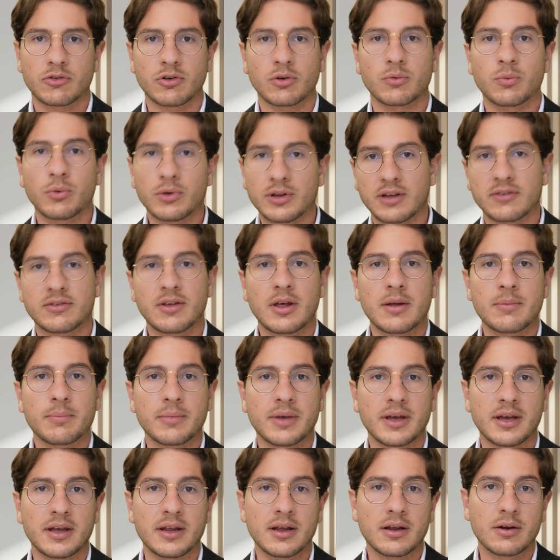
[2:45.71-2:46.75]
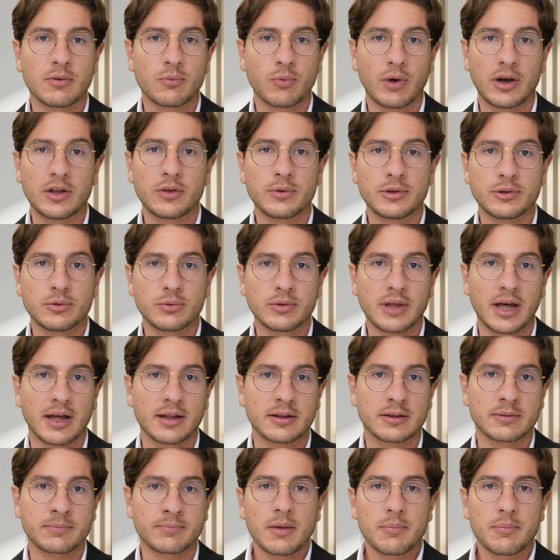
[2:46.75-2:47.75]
So what does that mean? Why do we do that?